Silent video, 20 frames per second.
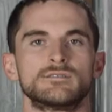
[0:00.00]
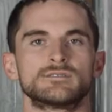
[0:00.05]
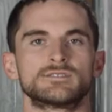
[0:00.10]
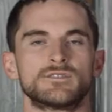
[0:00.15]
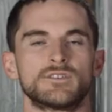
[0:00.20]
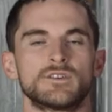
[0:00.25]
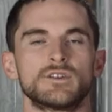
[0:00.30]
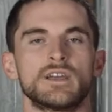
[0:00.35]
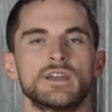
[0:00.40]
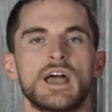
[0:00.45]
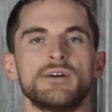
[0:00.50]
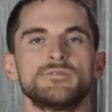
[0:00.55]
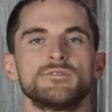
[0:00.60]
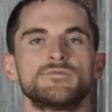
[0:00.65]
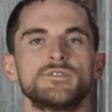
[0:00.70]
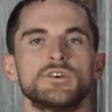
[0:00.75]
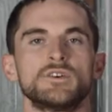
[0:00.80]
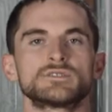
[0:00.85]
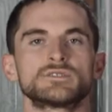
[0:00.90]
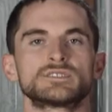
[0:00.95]
So there you have it,
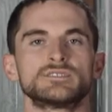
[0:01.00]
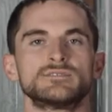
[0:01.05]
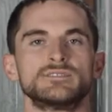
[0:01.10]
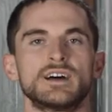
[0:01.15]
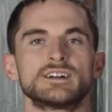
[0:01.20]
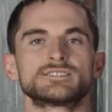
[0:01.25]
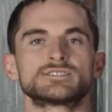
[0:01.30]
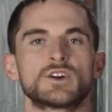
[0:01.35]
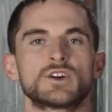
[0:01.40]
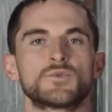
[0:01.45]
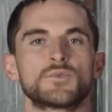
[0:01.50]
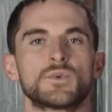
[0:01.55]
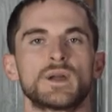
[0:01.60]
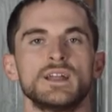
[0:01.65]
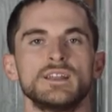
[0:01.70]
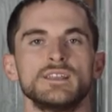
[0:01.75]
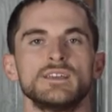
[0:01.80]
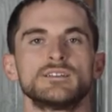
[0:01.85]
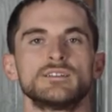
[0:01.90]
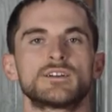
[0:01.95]
folks. That's our
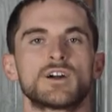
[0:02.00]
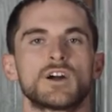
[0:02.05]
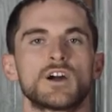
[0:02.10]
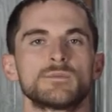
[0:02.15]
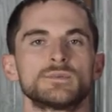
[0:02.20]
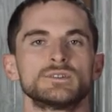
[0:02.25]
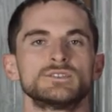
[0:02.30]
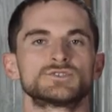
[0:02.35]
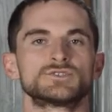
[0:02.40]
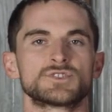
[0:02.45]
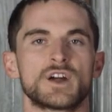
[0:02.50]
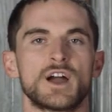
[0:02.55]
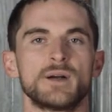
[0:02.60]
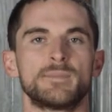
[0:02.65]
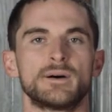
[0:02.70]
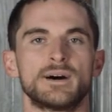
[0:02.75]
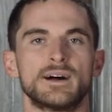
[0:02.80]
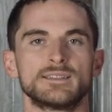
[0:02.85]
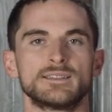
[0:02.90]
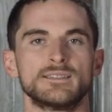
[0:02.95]
Radian Carbon
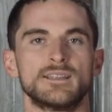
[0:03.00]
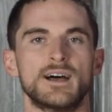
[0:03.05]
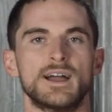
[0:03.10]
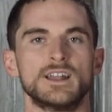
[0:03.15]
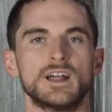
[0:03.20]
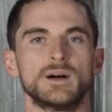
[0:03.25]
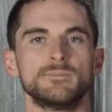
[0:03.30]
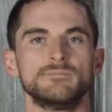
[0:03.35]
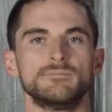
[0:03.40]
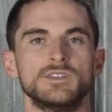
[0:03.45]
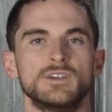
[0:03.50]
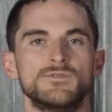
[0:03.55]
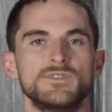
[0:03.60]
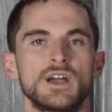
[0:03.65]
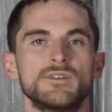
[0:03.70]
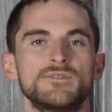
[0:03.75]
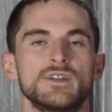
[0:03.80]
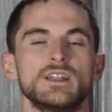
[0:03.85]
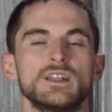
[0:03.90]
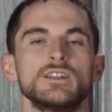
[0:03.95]
tripod lineup. If
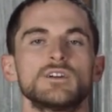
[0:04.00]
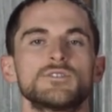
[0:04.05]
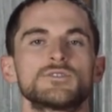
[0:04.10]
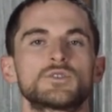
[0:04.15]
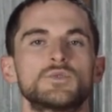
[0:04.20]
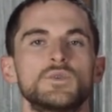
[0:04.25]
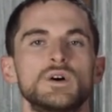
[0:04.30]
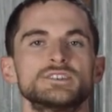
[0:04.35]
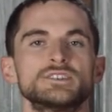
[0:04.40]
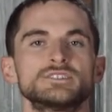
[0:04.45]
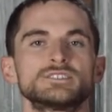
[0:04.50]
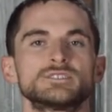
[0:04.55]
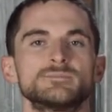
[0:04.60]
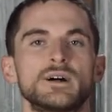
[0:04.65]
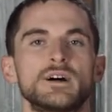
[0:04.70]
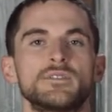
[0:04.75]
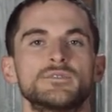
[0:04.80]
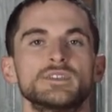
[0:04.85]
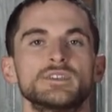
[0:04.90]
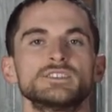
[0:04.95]
you have any other questions
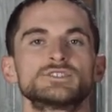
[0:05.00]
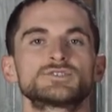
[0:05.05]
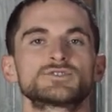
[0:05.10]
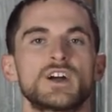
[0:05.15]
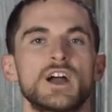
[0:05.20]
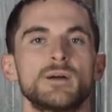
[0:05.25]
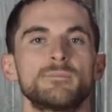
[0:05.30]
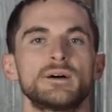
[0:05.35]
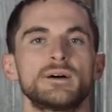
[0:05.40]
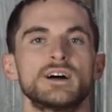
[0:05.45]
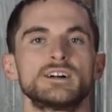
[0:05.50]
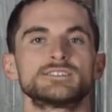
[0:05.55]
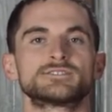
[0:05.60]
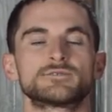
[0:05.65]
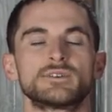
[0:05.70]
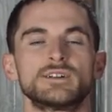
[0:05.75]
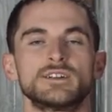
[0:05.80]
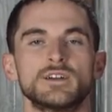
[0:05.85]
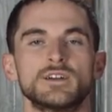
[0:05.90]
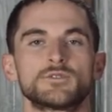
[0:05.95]
about these tripods
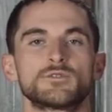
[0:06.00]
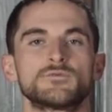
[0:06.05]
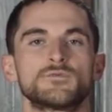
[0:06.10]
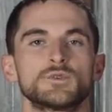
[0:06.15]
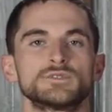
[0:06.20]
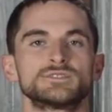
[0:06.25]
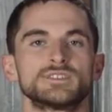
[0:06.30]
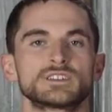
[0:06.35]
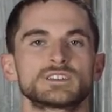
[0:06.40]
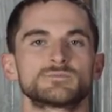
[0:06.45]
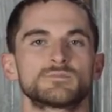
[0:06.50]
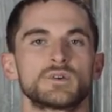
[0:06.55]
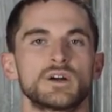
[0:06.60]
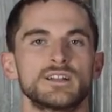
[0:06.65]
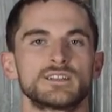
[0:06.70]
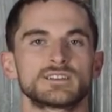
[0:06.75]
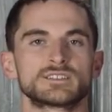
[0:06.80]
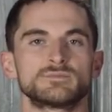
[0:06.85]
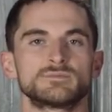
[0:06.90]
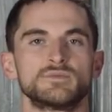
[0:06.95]
or any other Vortex
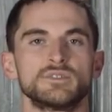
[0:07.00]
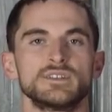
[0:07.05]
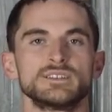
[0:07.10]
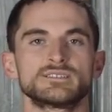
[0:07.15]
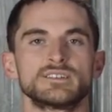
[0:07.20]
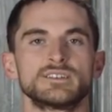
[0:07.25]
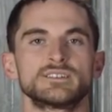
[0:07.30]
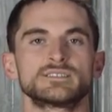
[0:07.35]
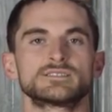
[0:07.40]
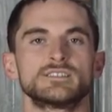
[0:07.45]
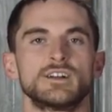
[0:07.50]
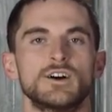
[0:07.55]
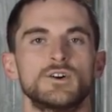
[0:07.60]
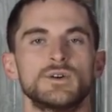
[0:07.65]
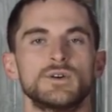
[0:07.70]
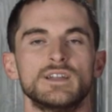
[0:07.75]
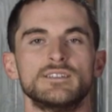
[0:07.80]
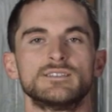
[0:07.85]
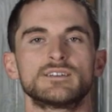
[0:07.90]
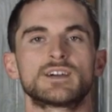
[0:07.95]
products, please let us
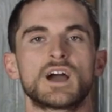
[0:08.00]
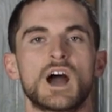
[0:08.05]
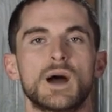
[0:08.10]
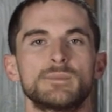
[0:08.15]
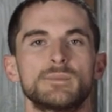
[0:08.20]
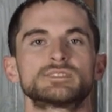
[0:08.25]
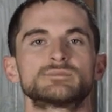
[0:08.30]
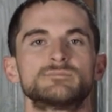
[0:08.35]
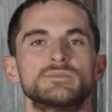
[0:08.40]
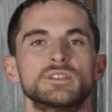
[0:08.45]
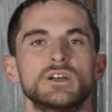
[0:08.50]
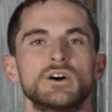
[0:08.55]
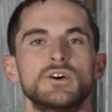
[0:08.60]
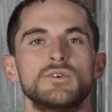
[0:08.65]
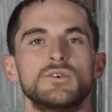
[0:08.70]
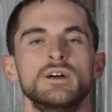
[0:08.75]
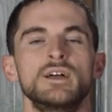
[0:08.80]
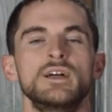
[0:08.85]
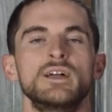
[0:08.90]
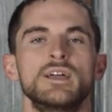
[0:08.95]
know in the comments
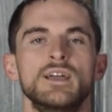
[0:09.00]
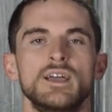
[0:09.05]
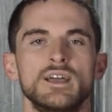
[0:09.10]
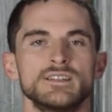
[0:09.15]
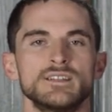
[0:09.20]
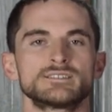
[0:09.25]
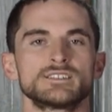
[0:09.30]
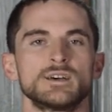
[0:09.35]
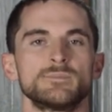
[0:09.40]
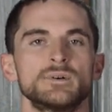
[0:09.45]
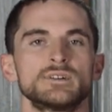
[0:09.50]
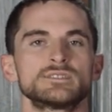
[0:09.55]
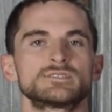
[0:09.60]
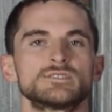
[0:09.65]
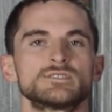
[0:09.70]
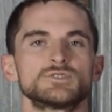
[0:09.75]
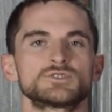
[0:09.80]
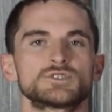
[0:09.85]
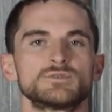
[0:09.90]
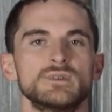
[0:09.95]
below. Hit us up on
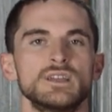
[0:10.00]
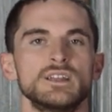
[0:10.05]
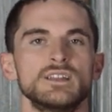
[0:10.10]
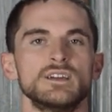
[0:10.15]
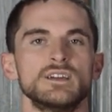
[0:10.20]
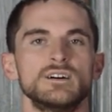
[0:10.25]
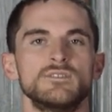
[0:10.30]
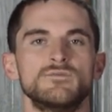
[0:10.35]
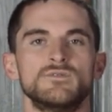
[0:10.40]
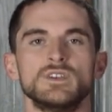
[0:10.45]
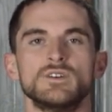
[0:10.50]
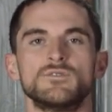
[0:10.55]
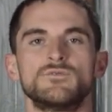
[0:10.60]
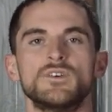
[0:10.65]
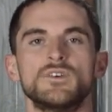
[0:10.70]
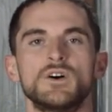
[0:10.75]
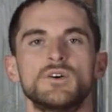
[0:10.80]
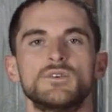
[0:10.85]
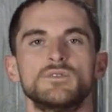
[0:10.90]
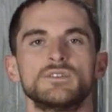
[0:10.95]
social media via
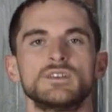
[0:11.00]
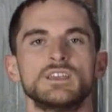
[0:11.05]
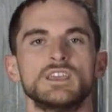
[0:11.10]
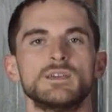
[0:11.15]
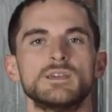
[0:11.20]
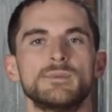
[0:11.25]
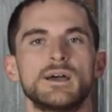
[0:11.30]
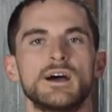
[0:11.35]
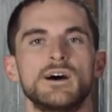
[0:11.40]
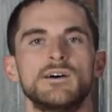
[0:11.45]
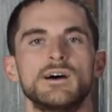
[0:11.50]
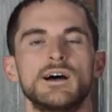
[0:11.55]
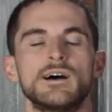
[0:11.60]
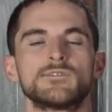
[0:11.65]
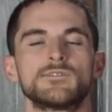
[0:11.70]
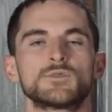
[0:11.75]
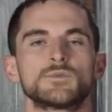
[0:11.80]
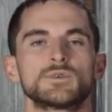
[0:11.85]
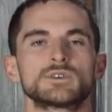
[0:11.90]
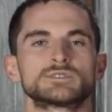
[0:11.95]
phone, email,
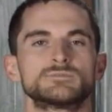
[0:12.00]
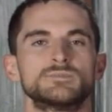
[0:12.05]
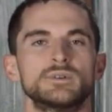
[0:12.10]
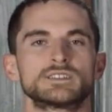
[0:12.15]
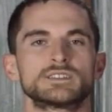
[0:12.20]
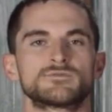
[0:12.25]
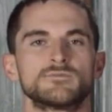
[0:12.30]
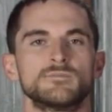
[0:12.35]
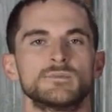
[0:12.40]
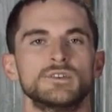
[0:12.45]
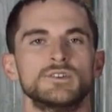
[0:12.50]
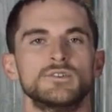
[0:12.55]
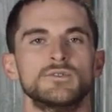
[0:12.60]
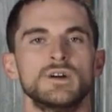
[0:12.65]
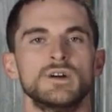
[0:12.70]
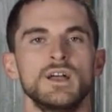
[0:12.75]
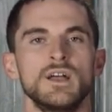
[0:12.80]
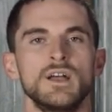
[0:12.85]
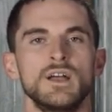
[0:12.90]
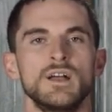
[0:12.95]
however works best for
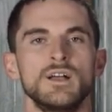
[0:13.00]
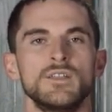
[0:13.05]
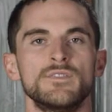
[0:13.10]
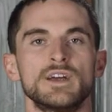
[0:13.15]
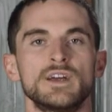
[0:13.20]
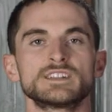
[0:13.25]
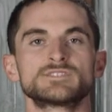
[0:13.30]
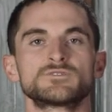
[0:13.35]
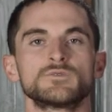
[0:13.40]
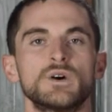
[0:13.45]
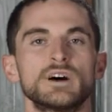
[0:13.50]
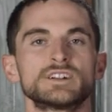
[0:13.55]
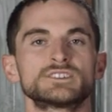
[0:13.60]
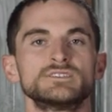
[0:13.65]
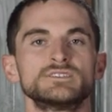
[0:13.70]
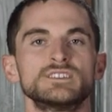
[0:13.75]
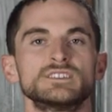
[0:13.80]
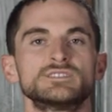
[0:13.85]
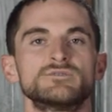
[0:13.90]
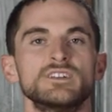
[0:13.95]
you. Thanks for
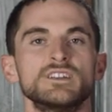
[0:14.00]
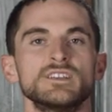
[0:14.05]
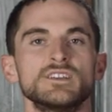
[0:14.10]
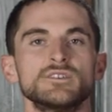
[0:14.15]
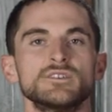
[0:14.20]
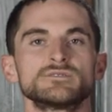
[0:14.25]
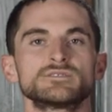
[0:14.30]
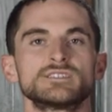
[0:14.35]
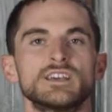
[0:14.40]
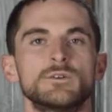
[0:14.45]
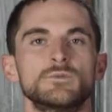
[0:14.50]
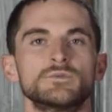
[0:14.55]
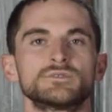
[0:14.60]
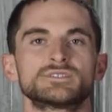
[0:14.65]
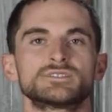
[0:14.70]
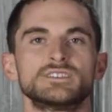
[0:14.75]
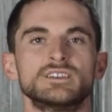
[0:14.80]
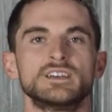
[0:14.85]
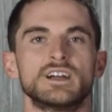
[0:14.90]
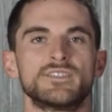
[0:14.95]
watching these videos, and we'll
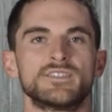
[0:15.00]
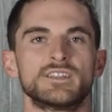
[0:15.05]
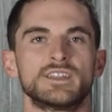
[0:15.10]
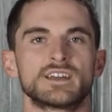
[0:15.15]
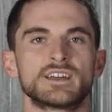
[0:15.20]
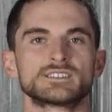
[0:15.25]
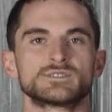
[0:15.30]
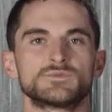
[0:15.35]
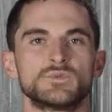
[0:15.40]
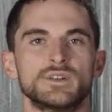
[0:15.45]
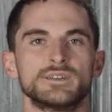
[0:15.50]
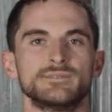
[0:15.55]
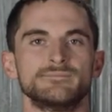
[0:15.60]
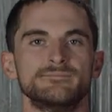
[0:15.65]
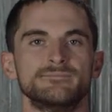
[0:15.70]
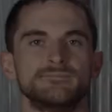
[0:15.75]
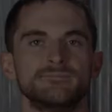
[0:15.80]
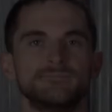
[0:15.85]
see you on the next one.